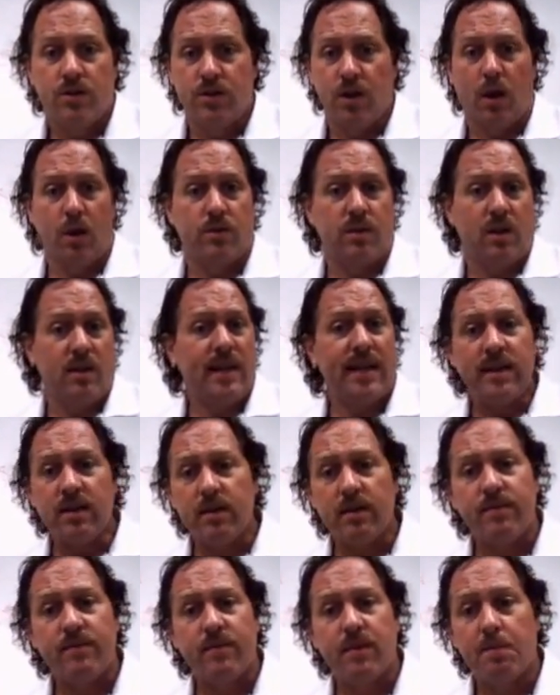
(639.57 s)
So the
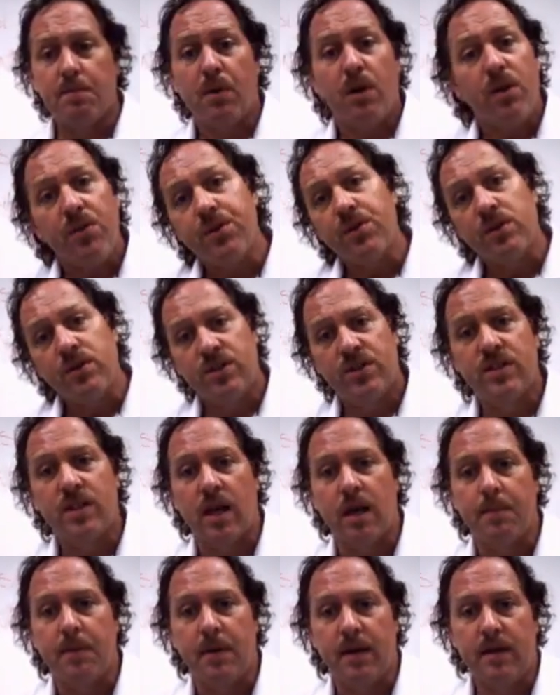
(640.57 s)
leader of the Birthers
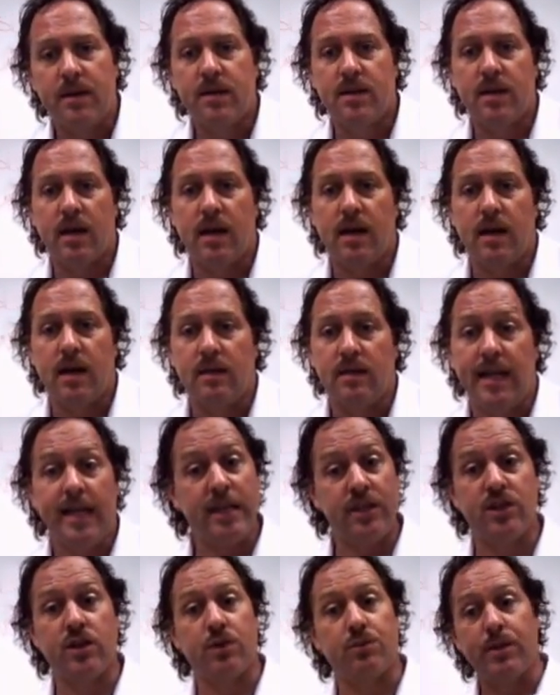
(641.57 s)
Summit
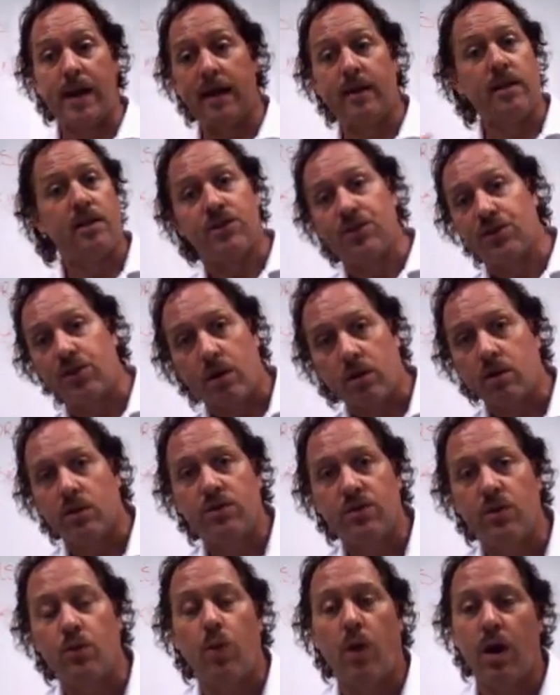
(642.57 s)
leads you around in
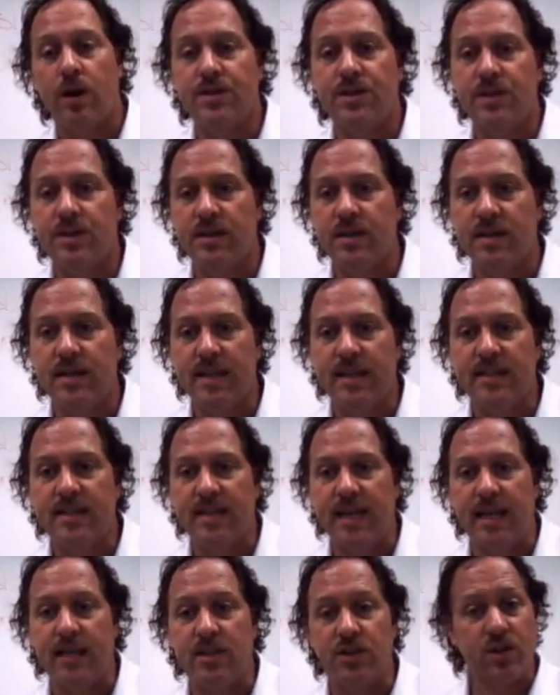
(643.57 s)
circles in Washington,
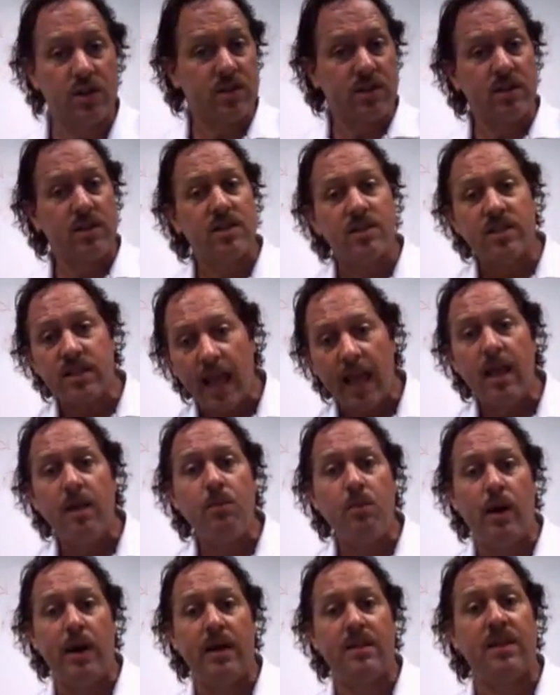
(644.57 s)
D.C., just the
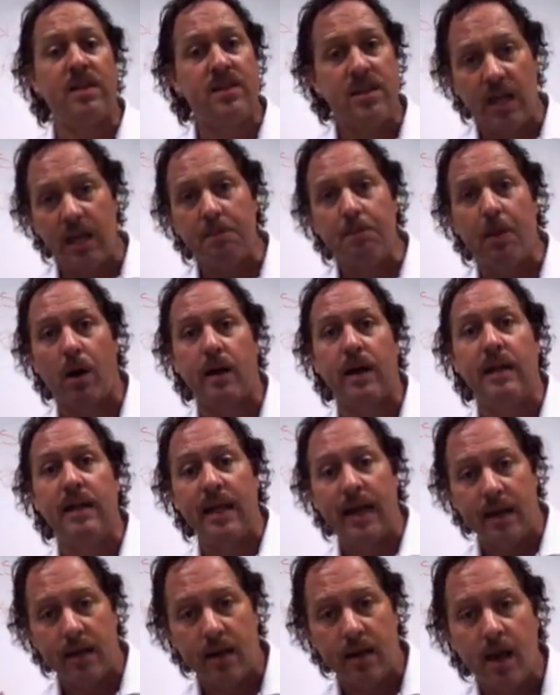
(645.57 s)
same way the Tea Party
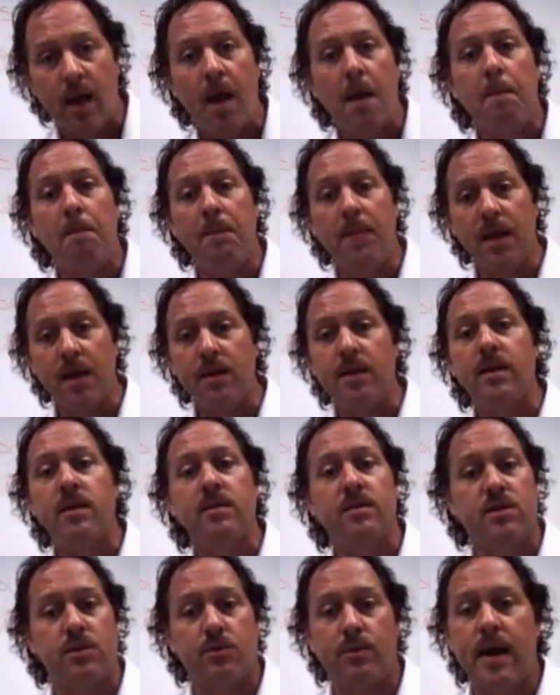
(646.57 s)
led
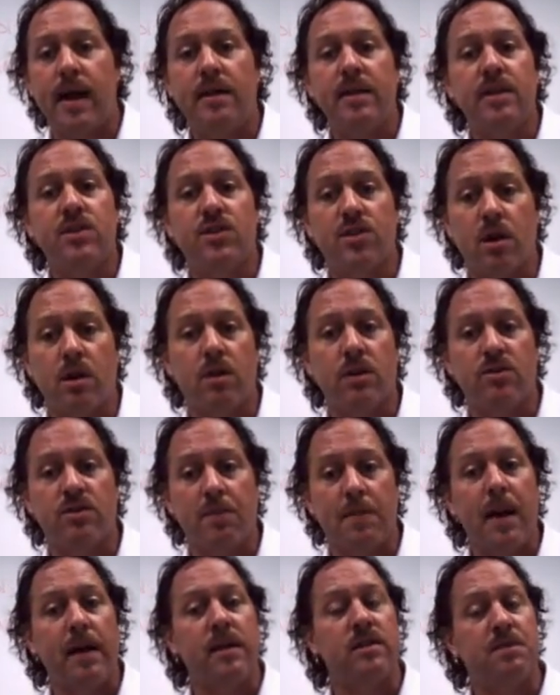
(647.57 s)
millions around in
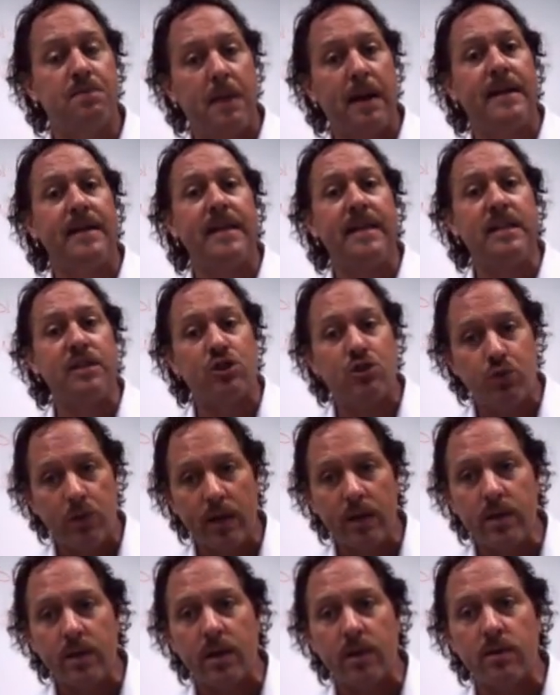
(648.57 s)
circles about spending
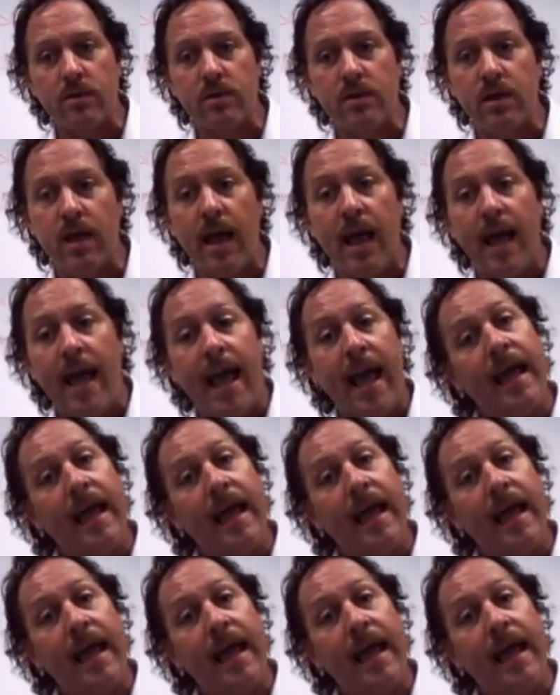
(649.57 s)
trillions,